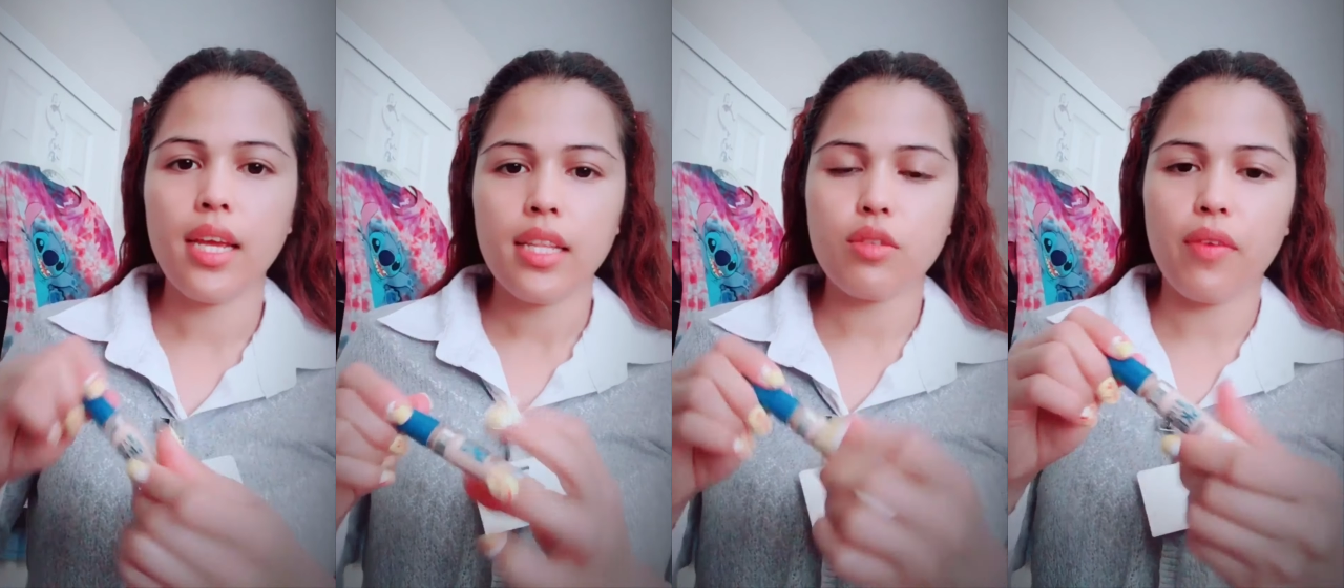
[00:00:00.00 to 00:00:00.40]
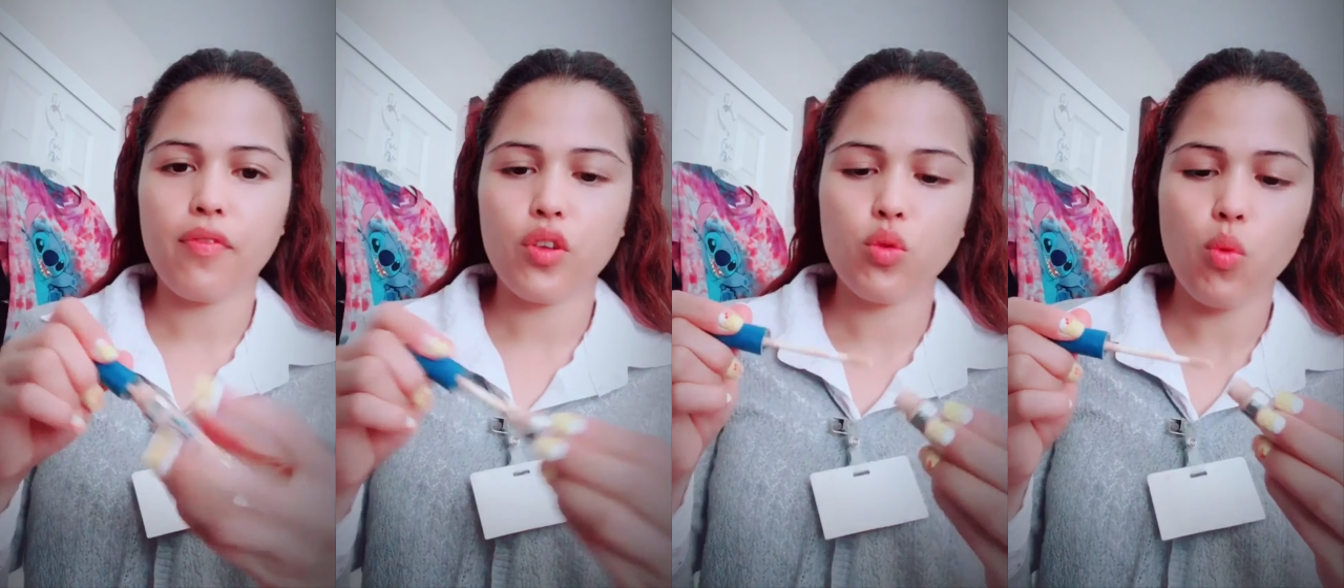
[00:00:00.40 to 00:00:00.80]
This is my
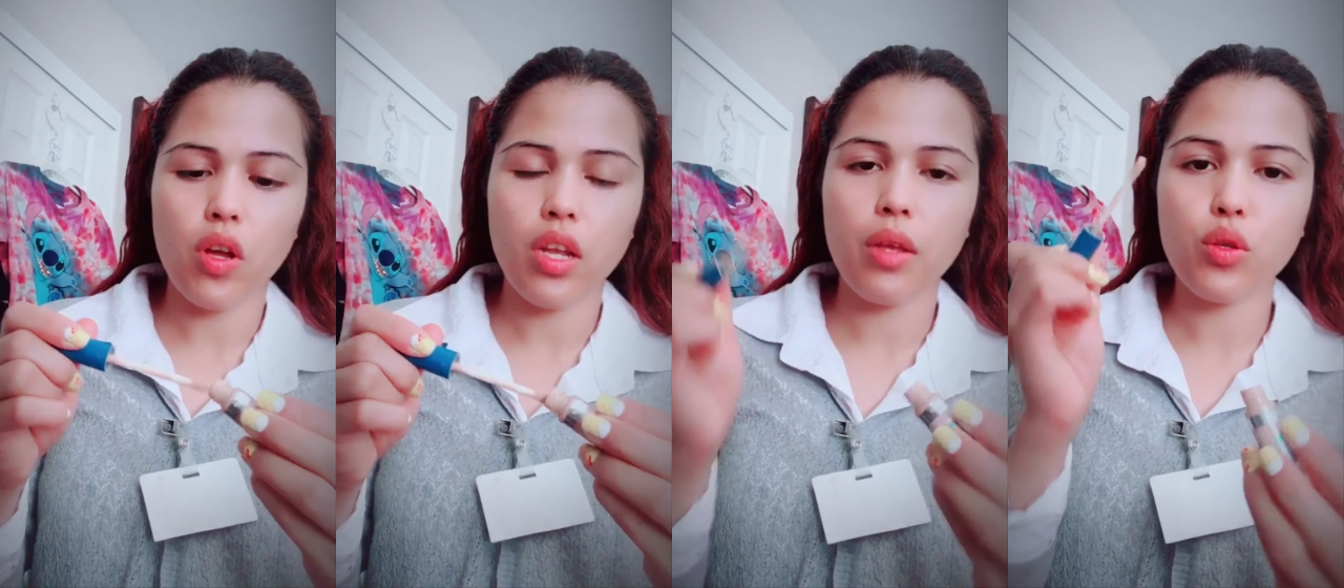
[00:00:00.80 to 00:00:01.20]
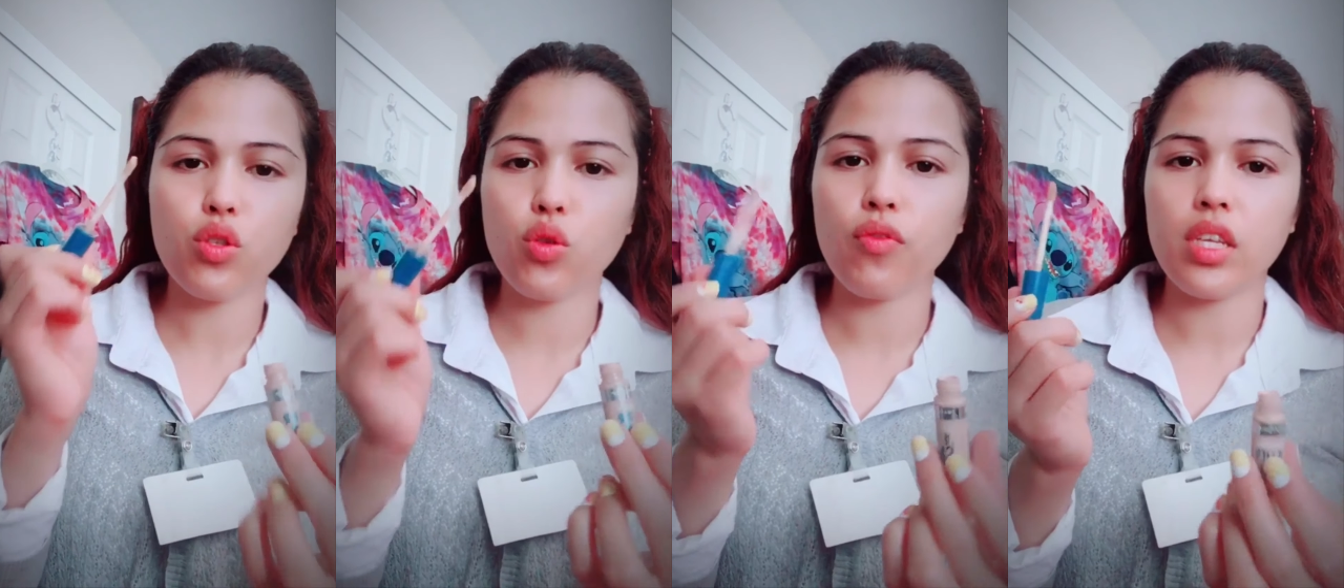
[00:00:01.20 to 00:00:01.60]
first one. I
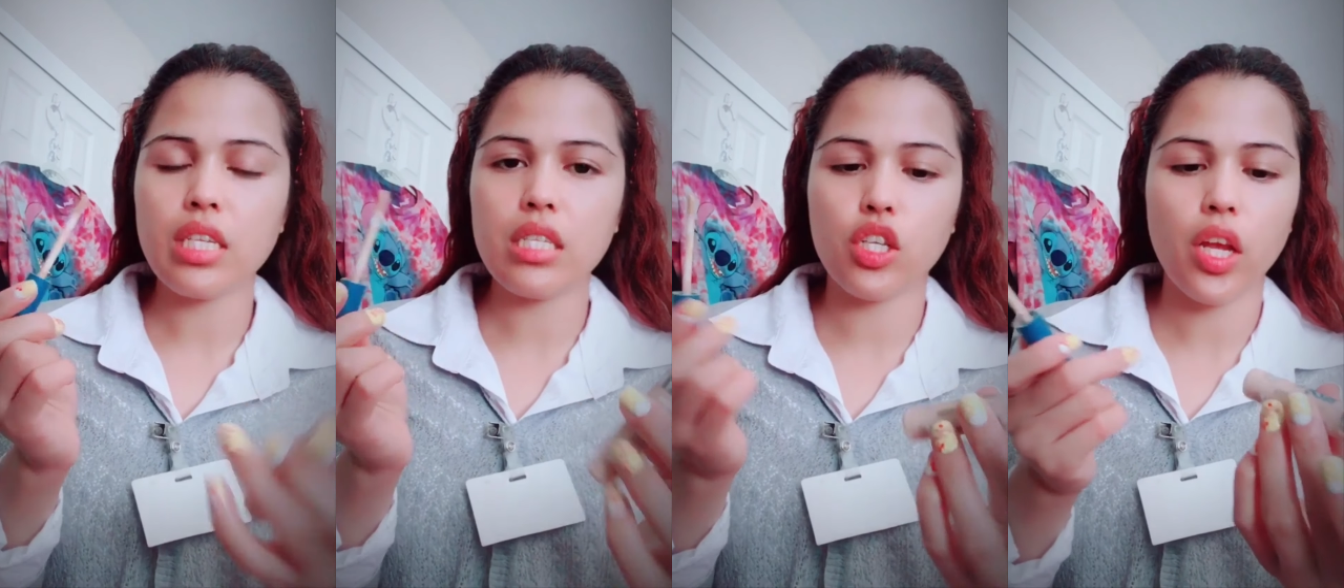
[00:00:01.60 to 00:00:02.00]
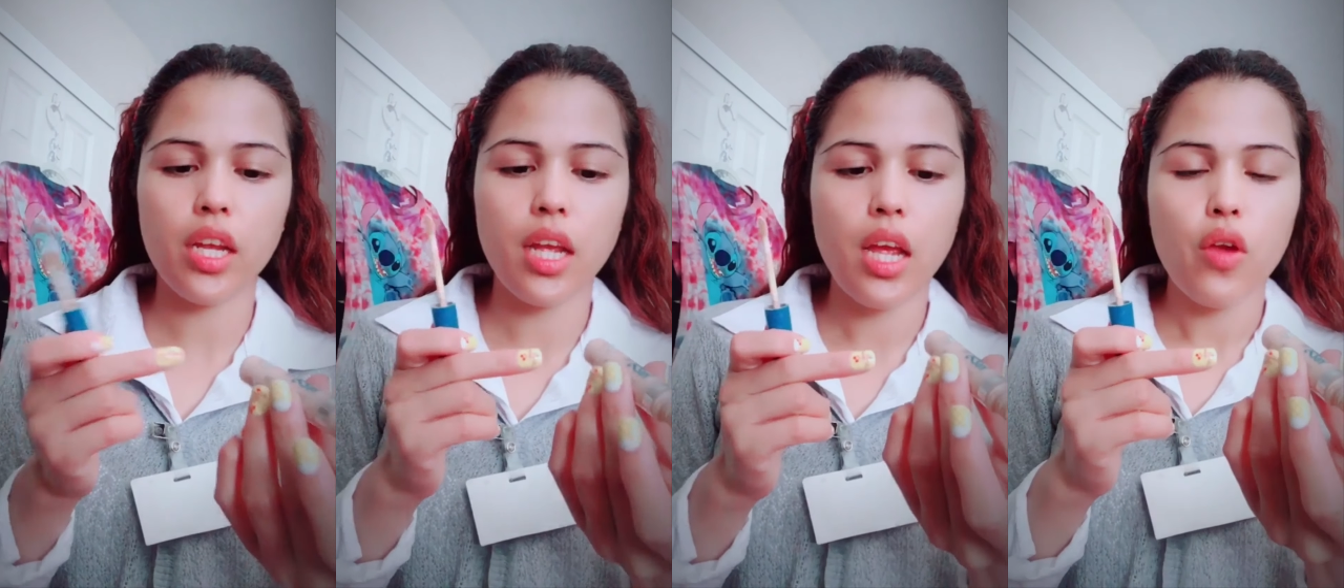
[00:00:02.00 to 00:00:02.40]
used two of these, the
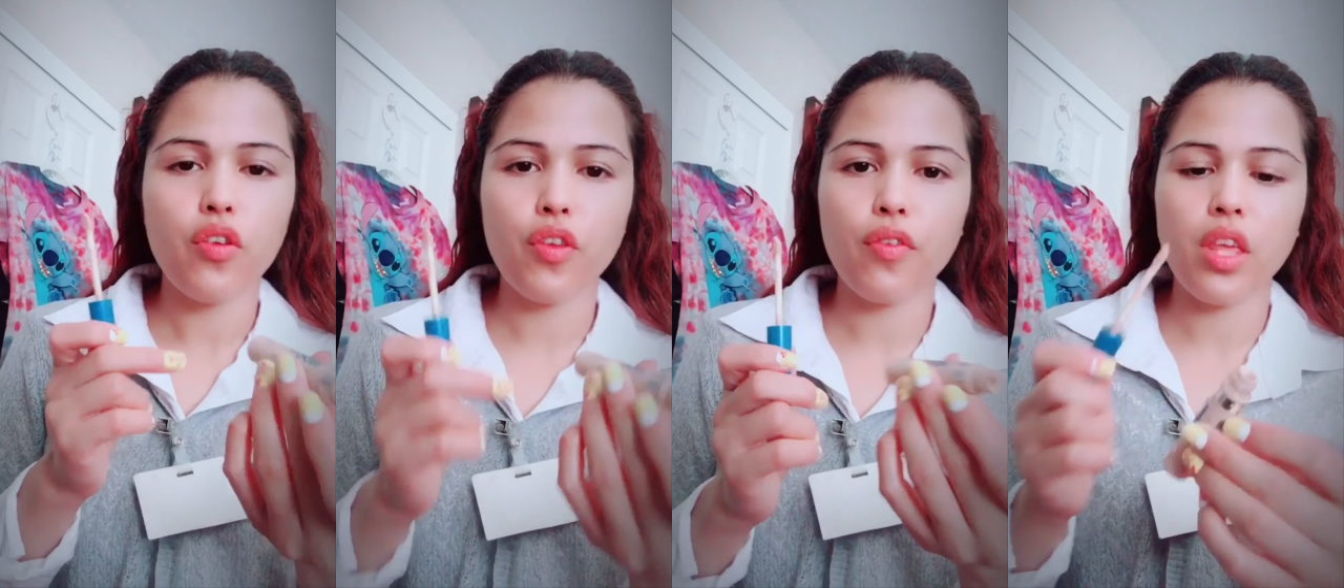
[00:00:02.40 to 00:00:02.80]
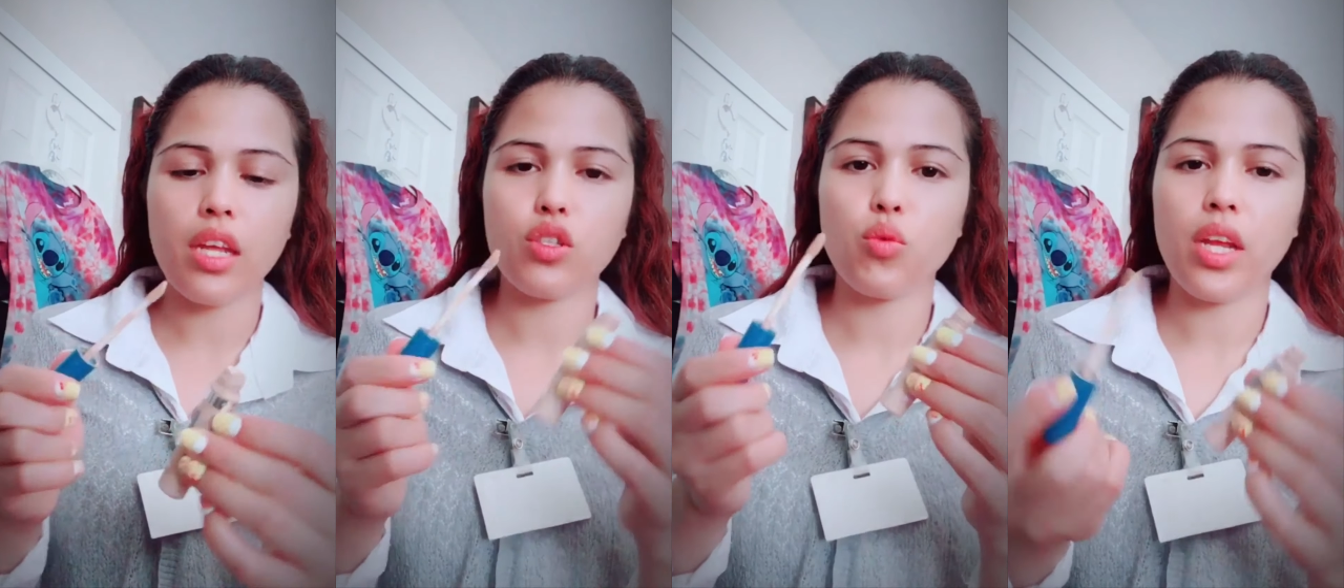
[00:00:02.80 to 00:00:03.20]
shade 50
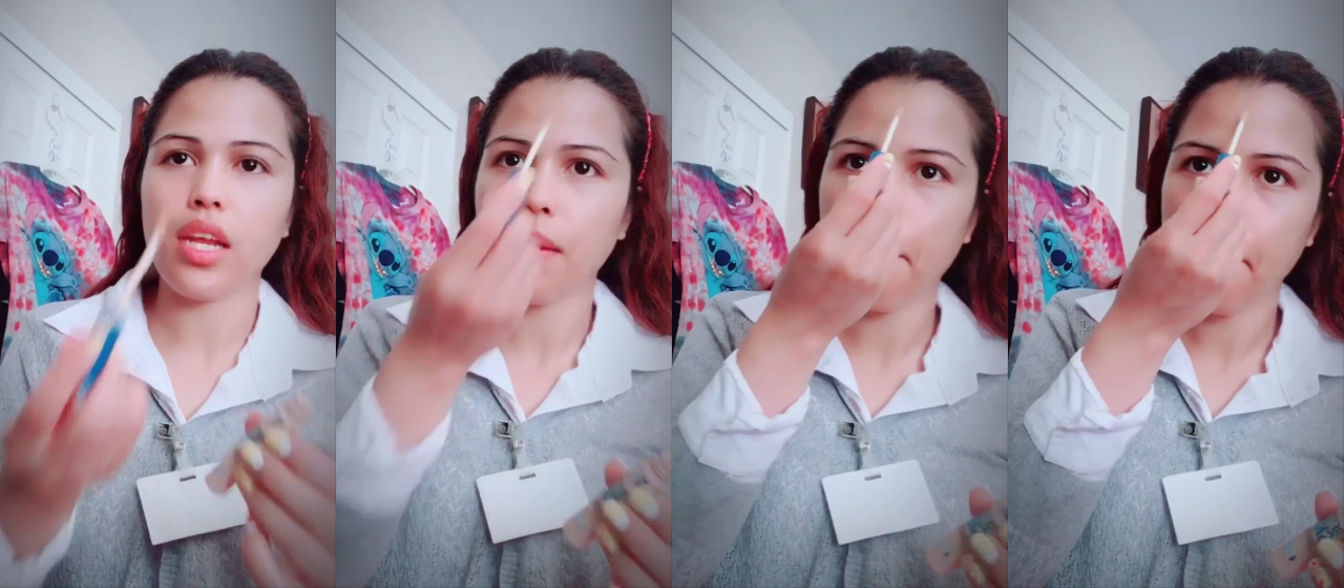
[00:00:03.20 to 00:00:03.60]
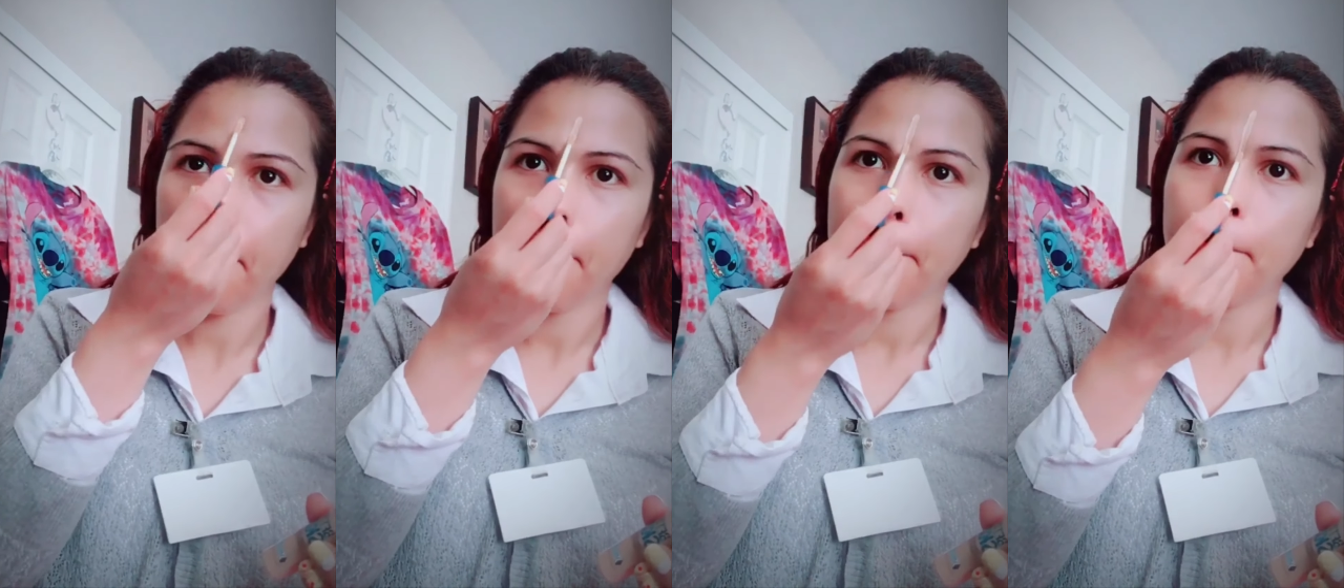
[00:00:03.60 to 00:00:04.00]
and the 20.
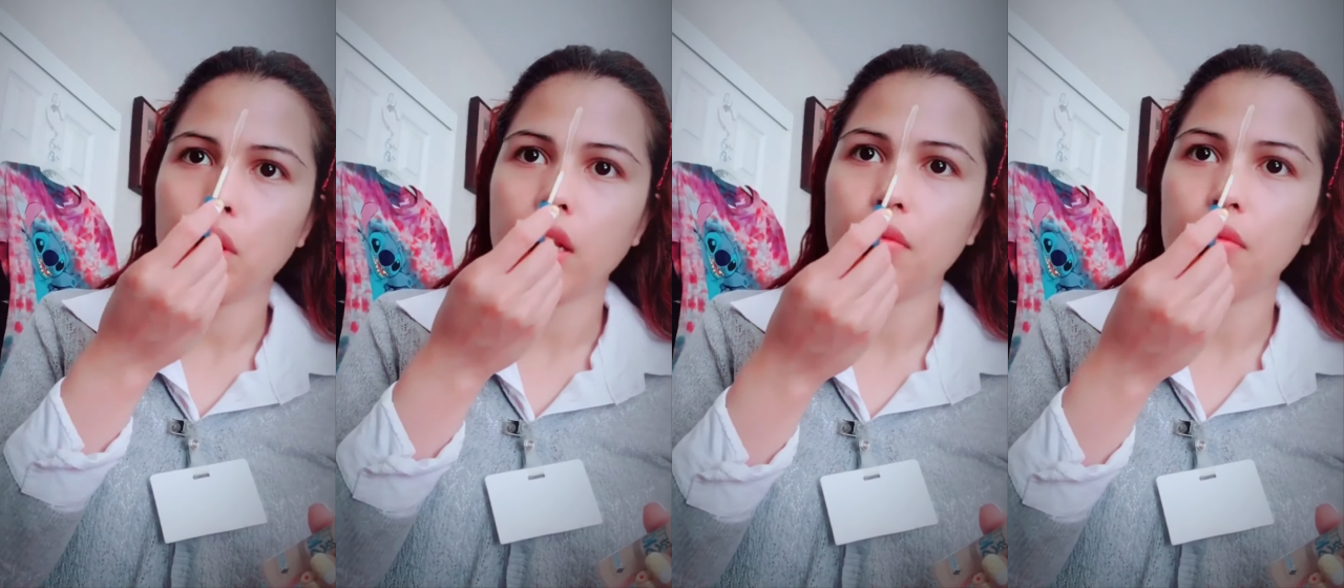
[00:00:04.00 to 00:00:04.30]
Put a